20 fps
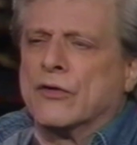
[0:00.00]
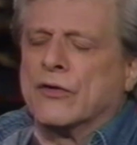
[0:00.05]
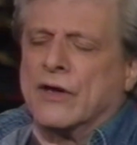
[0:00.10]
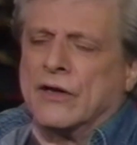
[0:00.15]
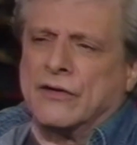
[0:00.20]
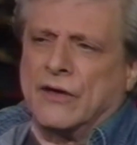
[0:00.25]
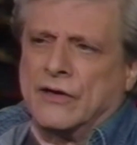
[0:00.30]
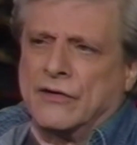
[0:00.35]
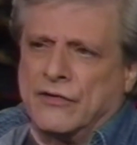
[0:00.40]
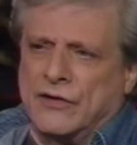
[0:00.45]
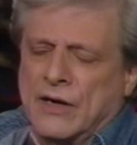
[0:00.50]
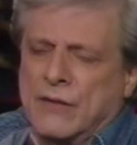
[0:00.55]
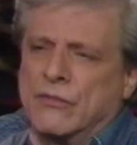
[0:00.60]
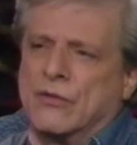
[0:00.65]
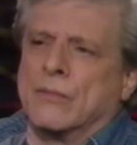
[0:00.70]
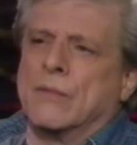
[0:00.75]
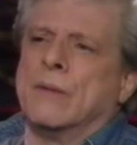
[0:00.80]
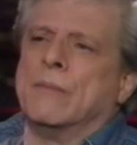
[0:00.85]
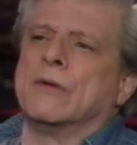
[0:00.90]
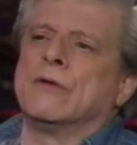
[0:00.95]
it, it, seems
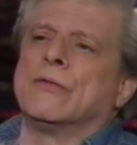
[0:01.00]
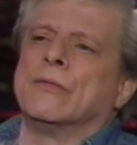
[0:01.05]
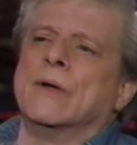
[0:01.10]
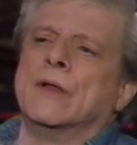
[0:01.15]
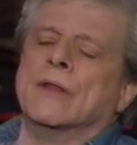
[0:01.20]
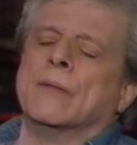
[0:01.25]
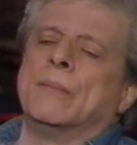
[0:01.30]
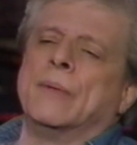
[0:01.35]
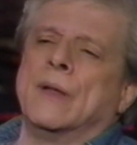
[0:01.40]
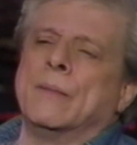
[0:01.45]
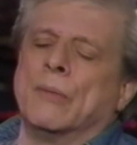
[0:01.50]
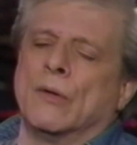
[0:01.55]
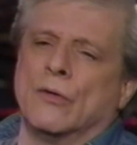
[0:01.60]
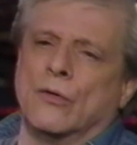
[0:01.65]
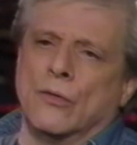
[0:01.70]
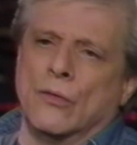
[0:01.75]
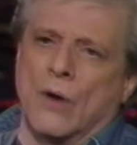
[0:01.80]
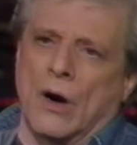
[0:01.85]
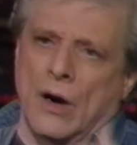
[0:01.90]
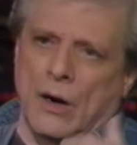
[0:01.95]
to me, between the people
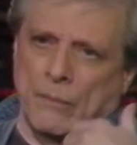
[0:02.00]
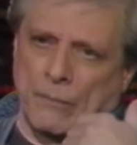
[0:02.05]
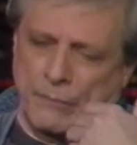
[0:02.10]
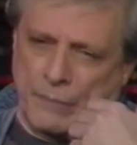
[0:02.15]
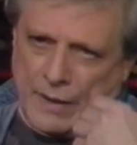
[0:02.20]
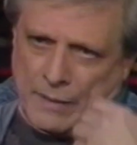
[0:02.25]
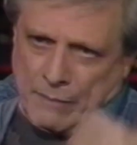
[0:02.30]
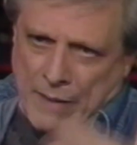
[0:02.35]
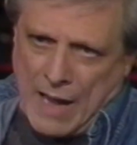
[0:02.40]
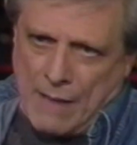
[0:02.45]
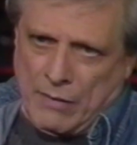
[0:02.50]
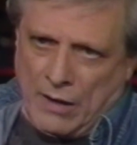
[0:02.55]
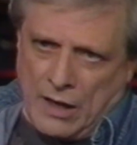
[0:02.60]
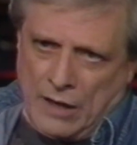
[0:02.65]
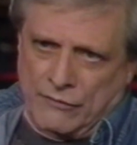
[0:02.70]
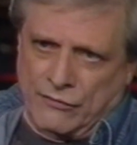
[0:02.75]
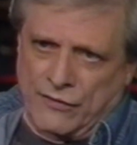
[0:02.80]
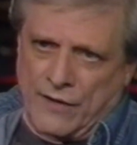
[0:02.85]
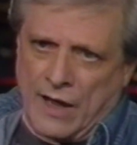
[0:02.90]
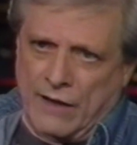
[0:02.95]
who are big
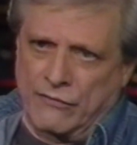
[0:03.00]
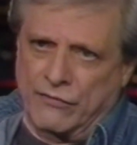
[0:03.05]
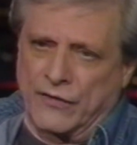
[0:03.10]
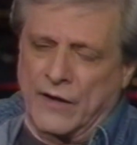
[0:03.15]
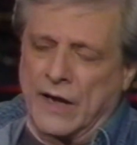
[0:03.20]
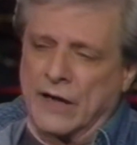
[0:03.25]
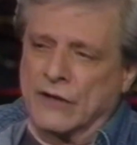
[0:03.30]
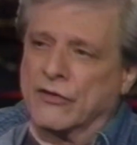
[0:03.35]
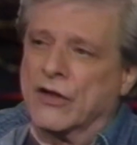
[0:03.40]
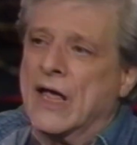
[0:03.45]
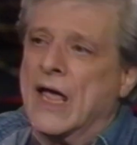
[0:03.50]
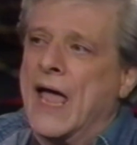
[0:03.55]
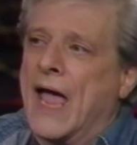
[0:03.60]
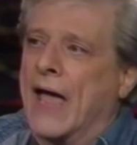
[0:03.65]
Babylon 5 fans